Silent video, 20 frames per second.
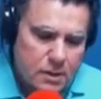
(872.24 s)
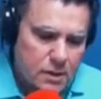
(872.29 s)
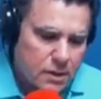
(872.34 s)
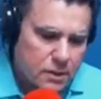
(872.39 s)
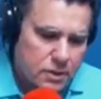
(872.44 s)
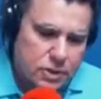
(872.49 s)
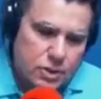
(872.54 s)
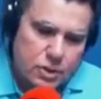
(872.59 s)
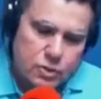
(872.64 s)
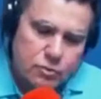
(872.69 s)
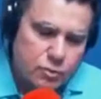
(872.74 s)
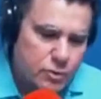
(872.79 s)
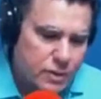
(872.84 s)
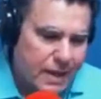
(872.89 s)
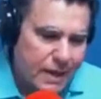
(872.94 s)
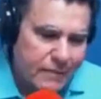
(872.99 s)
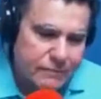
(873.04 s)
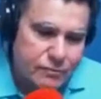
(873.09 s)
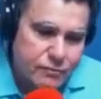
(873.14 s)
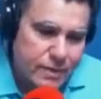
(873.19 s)
We
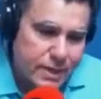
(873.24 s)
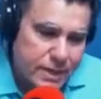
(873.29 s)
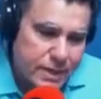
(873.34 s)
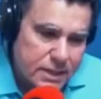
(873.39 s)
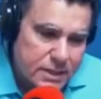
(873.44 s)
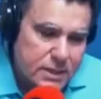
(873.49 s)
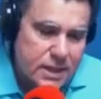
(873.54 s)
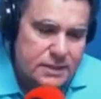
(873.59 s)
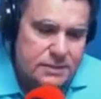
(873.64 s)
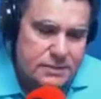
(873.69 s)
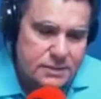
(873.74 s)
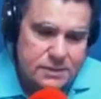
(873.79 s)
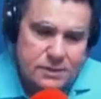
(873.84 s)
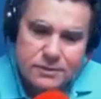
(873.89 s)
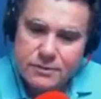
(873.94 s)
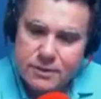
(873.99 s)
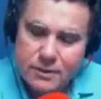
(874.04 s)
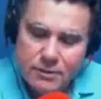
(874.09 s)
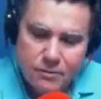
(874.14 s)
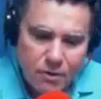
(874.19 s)
have to recognize
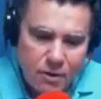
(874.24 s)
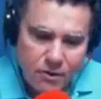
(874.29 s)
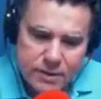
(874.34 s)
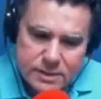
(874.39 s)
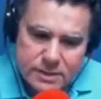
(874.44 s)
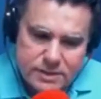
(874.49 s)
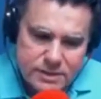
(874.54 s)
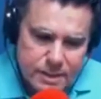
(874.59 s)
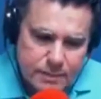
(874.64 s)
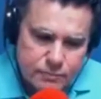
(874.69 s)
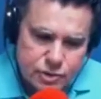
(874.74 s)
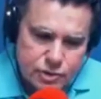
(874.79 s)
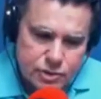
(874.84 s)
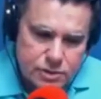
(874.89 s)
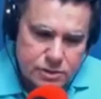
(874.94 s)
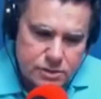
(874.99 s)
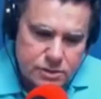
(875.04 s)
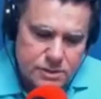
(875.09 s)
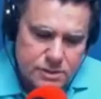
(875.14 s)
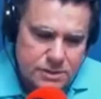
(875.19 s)
that there are
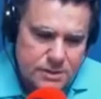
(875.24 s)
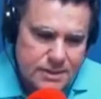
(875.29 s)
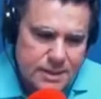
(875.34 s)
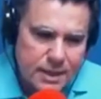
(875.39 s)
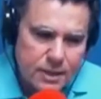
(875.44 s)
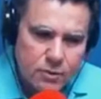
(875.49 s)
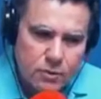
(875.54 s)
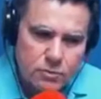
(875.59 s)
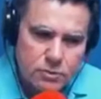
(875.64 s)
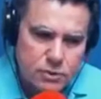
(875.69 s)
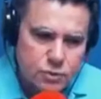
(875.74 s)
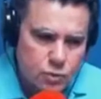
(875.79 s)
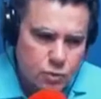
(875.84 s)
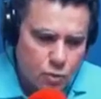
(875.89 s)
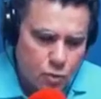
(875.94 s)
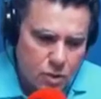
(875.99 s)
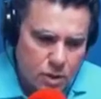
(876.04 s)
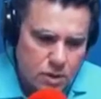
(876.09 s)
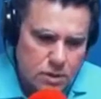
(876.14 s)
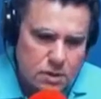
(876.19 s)
exceptions. It's not always
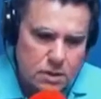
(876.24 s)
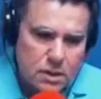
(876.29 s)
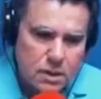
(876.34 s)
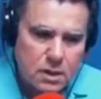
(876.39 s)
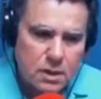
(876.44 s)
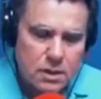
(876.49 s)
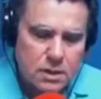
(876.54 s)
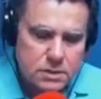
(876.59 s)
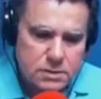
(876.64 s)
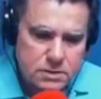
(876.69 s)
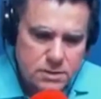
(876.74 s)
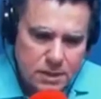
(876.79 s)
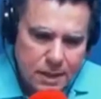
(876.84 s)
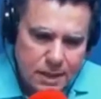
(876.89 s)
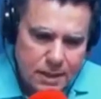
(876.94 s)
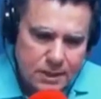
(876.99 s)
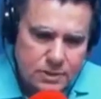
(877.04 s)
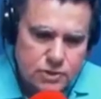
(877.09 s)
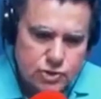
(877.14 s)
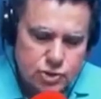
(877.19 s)
one
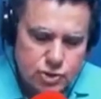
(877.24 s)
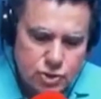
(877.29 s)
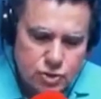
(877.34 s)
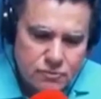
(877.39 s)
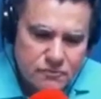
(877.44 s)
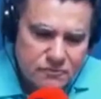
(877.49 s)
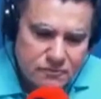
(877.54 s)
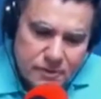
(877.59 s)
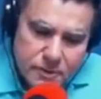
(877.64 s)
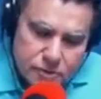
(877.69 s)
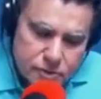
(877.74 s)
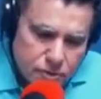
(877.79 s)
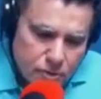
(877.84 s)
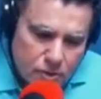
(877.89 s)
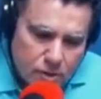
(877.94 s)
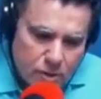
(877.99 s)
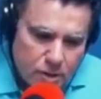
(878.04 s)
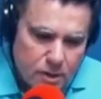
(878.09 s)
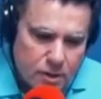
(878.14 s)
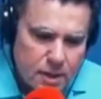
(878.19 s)
size shoe fits
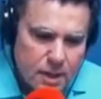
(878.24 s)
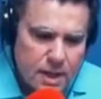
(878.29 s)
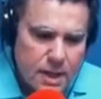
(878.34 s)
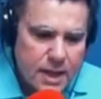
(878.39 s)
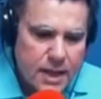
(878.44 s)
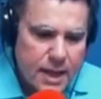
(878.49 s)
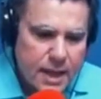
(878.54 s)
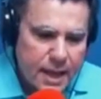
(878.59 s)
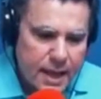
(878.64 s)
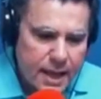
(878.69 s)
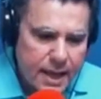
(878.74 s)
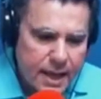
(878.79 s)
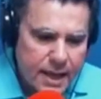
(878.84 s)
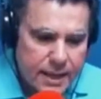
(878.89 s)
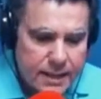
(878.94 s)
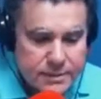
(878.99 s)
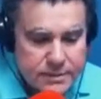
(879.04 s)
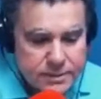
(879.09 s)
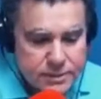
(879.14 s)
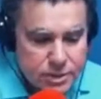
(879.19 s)
all.
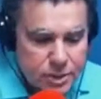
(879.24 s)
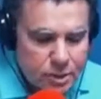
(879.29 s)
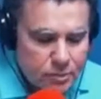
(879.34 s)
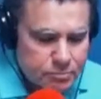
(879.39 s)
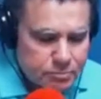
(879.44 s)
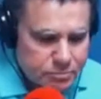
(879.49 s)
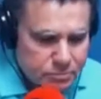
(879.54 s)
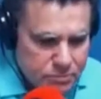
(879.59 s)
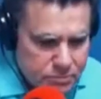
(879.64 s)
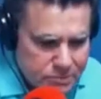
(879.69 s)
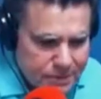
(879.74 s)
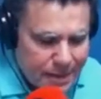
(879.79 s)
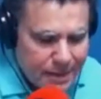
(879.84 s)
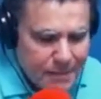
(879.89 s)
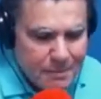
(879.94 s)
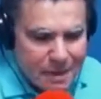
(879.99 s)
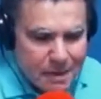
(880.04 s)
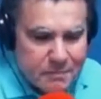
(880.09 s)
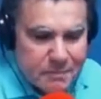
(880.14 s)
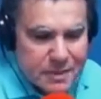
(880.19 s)
And, that
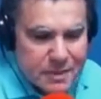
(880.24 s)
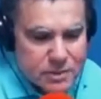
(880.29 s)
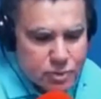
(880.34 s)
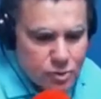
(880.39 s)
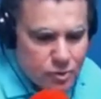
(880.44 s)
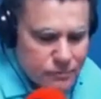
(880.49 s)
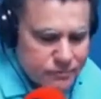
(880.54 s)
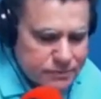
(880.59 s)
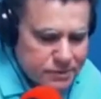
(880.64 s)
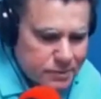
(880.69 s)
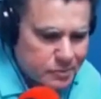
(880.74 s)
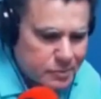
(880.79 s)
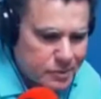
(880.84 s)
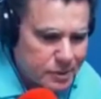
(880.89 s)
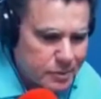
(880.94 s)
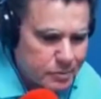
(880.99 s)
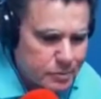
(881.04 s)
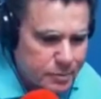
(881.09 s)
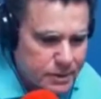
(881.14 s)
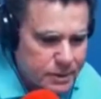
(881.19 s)
may piss off some
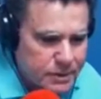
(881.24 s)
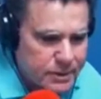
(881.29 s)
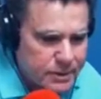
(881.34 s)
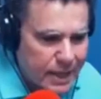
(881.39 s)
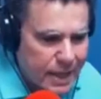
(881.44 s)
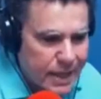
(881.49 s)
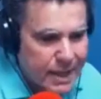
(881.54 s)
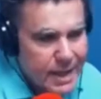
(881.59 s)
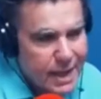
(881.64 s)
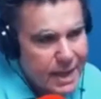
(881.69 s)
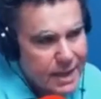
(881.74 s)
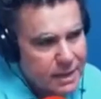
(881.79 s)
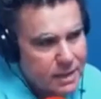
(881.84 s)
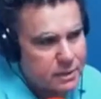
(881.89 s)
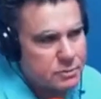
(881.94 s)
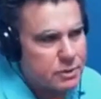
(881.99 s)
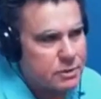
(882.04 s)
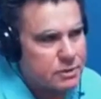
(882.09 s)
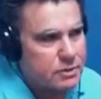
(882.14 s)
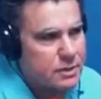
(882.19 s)
people in the AA
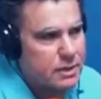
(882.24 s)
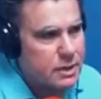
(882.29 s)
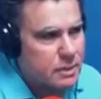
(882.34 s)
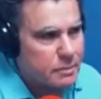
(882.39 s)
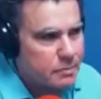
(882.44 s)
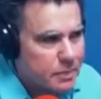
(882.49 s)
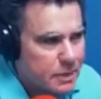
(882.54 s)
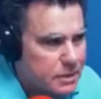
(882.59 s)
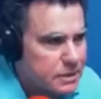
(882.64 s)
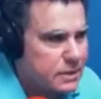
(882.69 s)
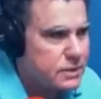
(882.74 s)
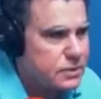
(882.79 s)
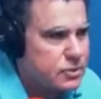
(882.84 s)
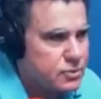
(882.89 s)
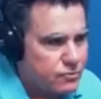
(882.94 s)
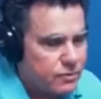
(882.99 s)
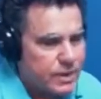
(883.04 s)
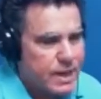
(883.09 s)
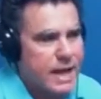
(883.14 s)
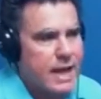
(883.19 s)
community, but it's a
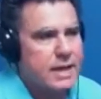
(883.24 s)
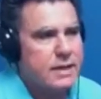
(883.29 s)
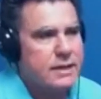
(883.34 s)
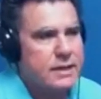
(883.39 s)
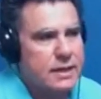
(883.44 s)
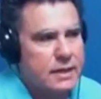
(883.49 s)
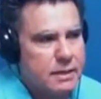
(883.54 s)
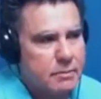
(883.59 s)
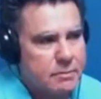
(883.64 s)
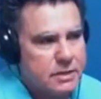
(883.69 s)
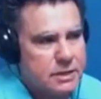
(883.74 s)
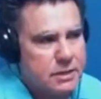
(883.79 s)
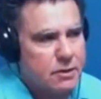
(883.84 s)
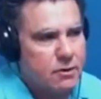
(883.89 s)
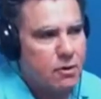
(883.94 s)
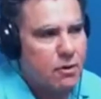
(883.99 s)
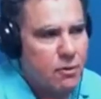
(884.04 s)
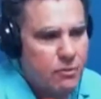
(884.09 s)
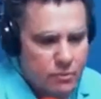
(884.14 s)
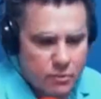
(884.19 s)
reality. There
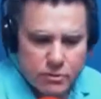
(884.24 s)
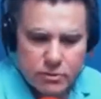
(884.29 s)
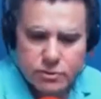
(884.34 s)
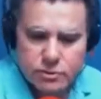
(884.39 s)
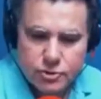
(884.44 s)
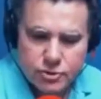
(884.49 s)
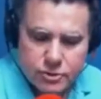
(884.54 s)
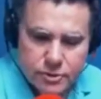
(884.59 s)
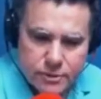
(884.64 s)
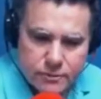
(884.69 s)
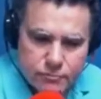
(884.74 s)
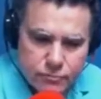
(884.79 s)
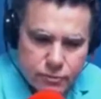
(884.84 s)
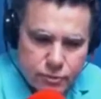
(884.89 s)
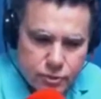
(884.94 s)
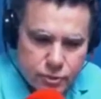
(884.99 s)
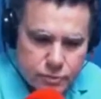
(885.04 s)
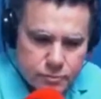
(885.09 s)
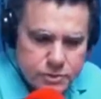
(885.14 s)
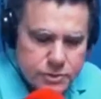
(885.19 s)
are alternative
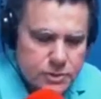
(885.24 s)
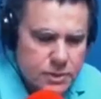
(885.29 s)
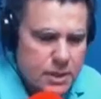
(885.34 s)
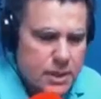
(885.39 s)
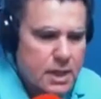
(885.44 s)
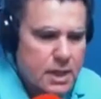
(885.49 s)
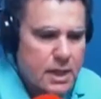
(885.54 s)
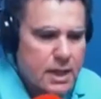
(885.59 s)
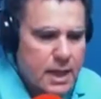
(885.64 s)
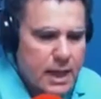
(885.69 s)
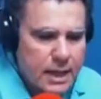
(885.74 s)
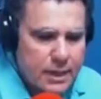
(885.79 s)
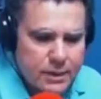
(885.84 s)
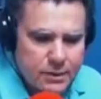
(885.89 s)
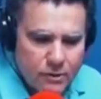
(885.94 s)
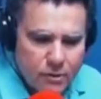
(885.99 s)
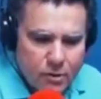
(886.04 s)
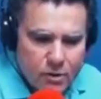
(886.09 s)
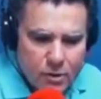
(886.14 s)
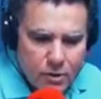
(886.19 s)
groups, and there
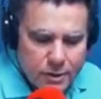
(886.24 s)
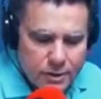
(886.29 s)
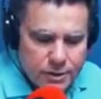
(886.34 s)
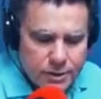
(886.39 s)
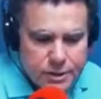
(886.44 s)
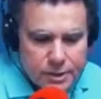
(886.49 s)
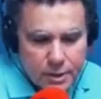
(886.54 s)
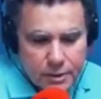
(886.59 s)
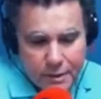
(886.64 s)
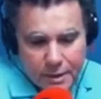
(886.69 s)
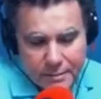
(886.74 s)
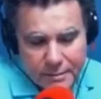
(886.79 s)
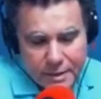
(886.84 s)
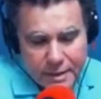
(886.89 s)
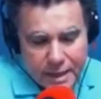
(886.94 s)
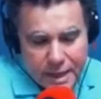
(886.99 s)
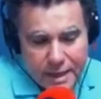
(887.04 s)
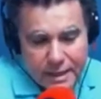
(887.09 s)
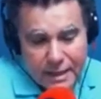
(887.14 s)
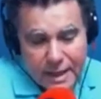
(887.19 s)
are,
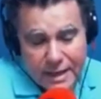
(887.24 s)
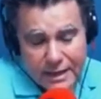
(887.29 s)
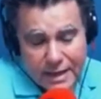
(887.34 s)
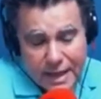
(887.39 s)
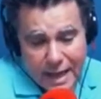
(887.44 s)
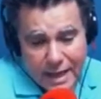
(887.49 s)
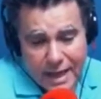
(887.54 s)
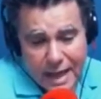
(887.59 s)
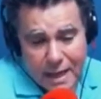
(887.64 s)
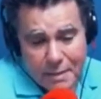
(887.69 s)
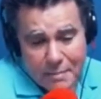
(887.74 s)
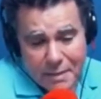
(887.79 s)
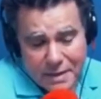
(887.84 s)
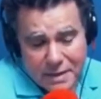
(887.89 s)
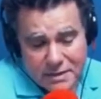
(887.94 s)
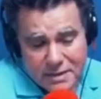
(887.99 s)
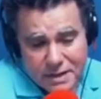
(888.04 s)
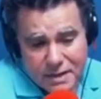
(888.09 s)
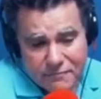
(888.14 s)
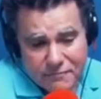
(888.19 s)
and AA by
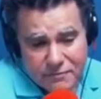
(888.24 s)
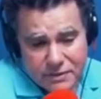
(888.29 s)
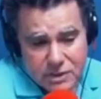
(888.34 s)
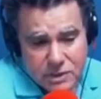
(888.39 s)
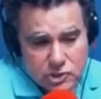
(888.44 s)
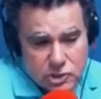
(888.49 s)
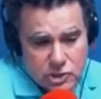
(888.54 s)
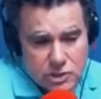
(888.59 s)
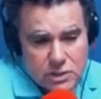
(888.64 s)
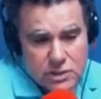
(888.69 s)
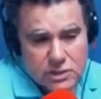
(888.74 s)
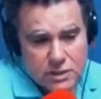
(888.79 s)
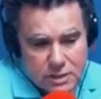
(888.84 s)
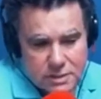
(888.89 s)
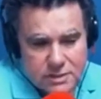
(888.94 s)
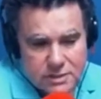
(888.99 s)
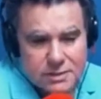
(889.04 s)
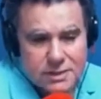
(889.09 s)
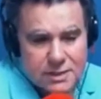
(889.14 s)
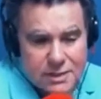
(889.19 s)
definition
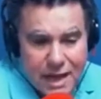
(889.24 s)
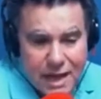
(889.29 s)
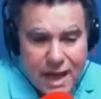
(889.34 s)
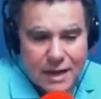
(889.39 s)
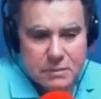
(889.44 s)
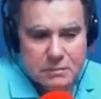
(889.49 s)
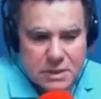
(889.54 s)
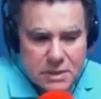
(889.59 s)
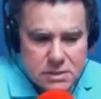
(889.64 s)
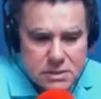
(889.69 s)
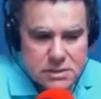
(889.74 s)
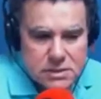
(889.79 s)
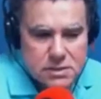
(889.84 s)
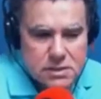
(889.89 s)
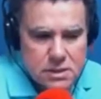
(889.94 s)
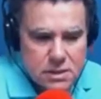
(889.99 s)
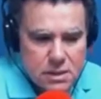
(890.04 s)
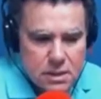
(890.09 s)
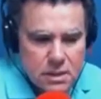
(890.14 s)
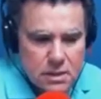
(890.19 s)
is an
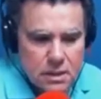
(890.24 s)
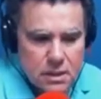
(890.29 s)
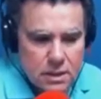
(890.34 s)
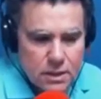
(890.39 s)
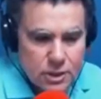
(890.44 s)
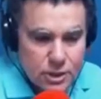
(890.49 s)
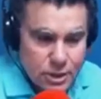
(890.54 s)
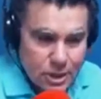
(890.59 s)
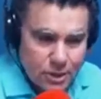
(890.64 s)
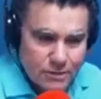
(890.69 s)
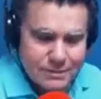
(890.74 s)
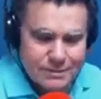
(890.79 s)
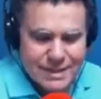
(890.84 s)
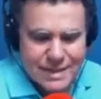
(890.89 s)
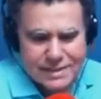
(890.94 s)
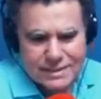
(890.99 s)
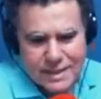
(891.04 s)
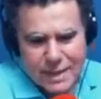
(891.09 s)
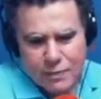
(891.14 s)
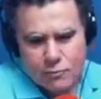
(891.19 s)
anonymous,
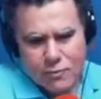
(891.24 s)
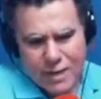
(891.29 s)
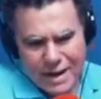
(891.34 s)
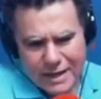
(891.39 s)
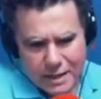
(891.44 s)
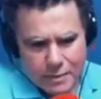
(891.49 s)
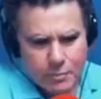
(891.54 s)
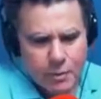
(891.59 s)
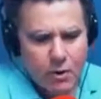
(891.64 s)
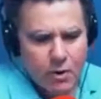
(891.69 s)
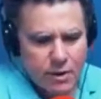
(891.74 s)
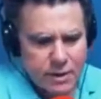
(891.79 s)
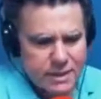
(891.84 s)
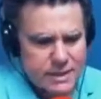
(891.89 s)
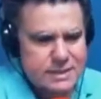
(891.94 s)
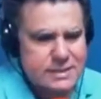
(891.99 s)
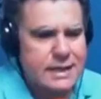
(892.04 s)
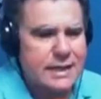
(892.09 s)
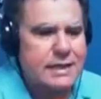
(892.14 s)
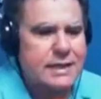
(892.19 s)
that's the ironic part.
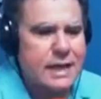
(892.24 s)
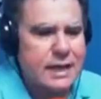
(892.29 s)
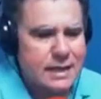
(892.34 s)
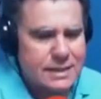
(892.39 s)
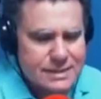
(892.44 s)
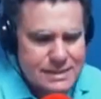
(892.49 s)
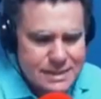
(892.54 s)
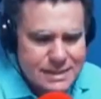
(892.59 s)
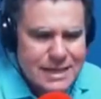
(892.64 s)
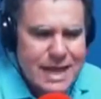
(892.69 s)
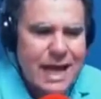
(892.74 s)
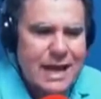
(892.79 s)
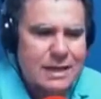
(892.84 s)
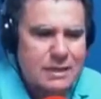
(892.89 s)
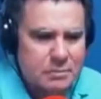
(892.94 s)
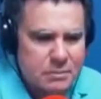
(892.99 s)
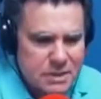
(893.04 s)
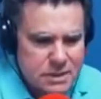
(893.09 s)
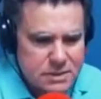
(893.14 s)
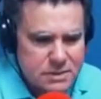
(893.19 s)
It's
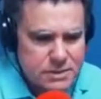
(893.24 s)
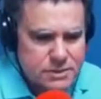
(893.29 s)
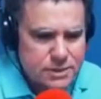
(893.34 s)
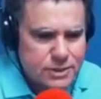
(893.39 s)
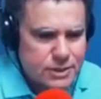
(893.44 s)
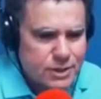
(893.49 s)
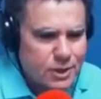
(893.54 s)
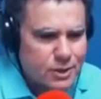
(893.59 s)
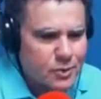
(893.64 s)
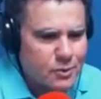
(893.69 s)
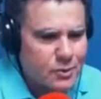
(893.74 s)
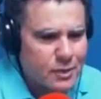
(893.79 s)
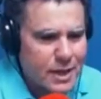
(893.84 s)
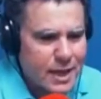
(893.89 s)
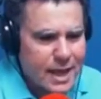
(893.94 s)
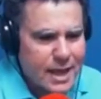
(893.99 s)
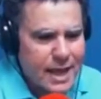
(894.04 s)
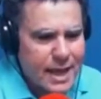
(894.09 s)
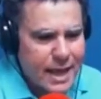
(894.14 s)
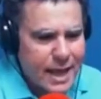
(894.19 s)
anonymous,
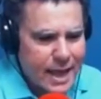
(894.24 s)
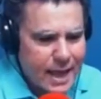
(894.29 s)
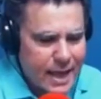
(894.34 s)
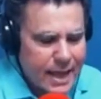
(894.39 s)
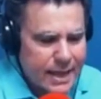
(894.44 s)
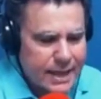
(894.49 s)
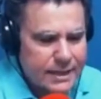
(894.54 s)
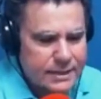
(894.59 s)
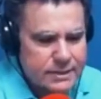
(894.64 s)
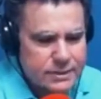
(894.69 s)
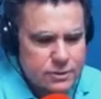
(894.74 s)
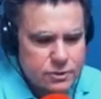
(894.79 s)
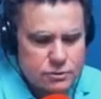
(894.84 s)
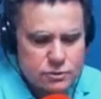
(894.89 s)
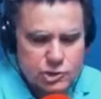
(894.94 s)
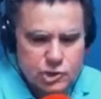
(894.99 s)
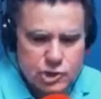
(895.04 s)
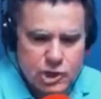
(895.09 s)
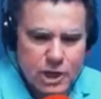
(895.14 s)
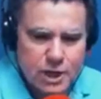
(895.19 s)
and you
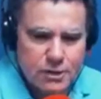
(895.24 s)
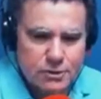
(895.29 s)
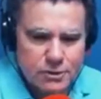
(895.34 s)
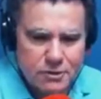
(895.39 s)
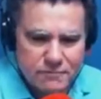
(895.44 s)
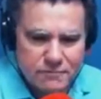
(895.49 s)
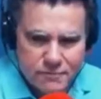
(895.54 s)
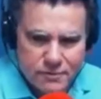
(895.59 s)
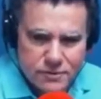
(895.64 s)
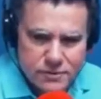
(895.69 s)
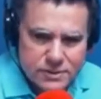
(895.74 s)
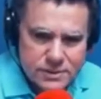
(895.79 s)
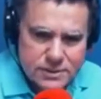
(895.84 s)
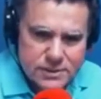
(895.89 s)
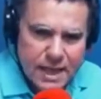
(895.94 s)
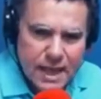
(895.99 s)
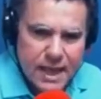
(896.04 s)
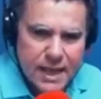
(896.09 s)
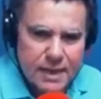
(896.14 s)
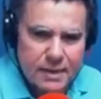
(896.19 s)
share your first
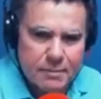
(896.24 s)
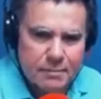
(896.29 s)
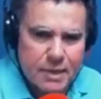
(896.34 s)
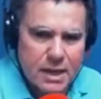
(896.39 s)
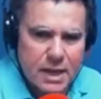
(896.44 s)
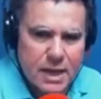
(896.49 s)
name.